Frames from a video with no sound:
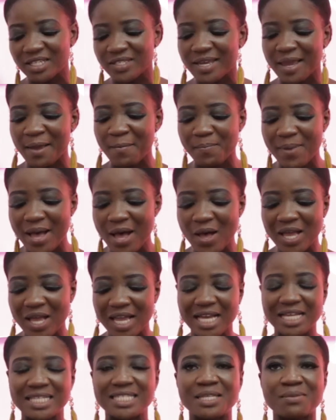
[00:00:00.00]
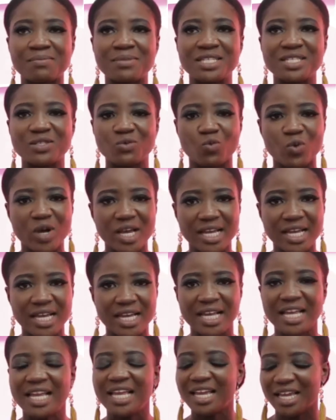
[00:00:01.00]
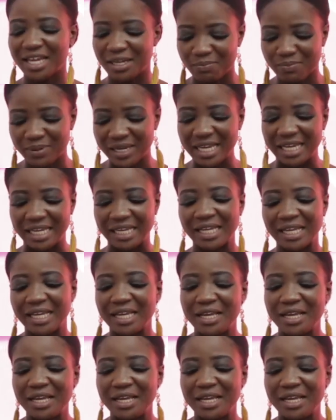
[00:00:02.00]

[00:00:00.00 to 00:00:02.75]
to empower customers' work and play.